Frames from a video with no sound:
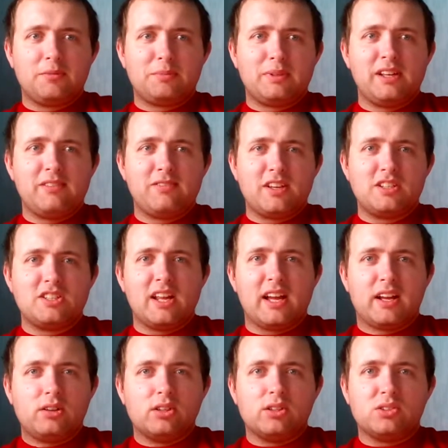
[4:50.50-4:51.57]
I believe they should
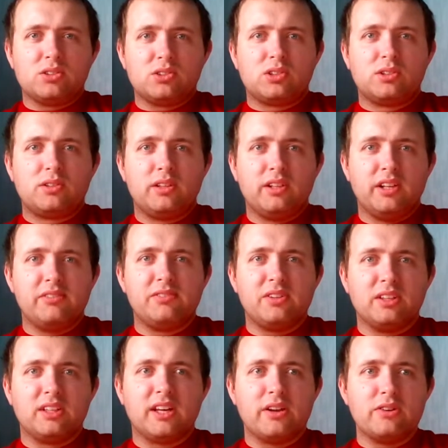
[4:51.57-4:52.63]
outlaw
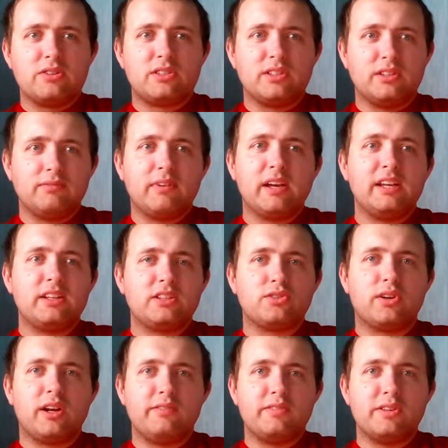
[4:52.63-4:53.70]
lift and coast and
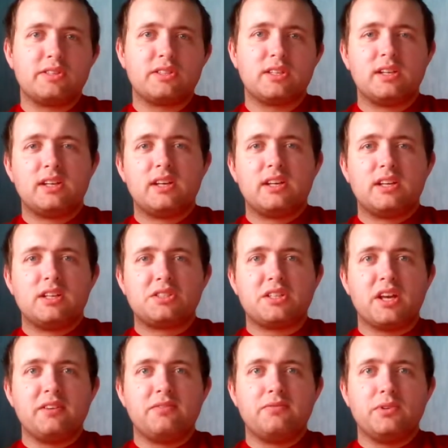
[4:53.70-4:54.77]
make drivers
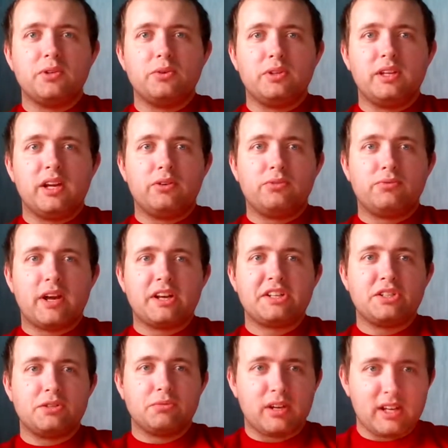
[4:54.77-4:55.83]
save fuel the old
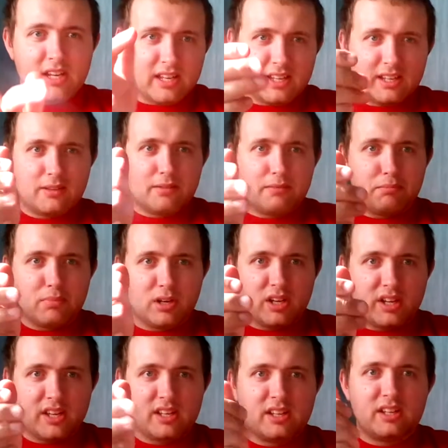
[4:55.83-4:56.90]
fashioned way
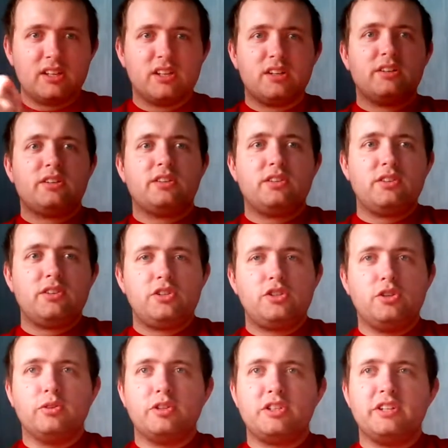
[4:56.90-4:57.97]
by
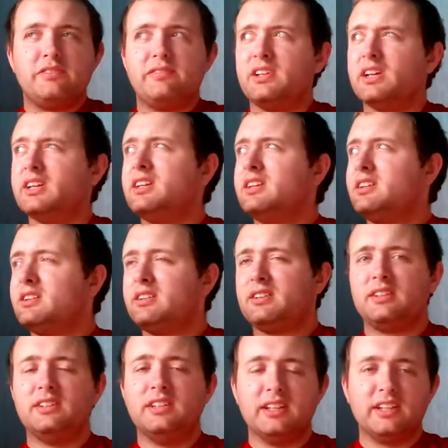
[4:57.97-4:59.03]
short shifting,
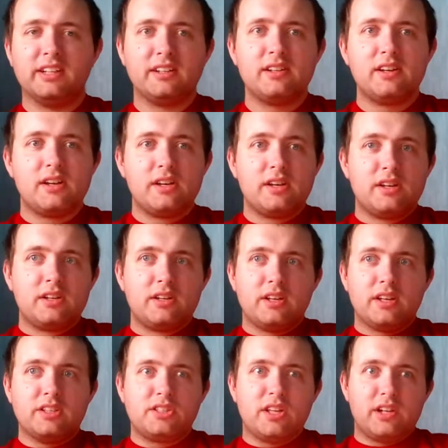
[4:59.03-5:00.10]
you know,
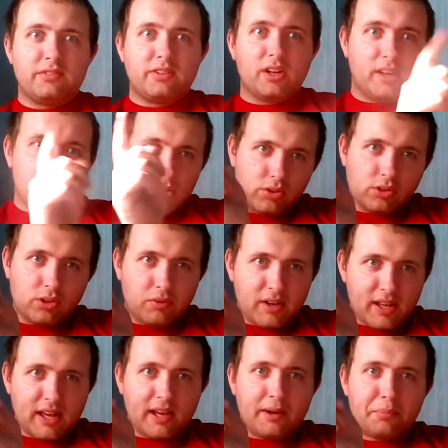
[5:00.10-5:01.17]
instead of going all the
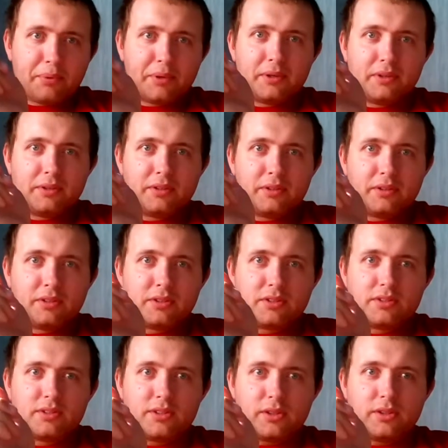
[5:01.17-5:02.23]
way up
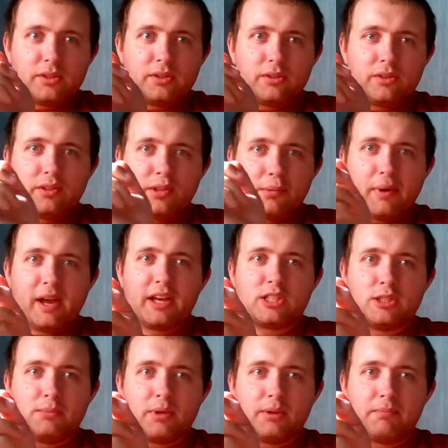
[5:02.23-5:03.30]
to the
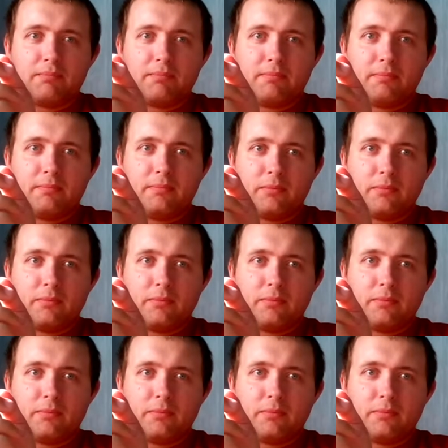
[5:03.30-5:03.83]
maximum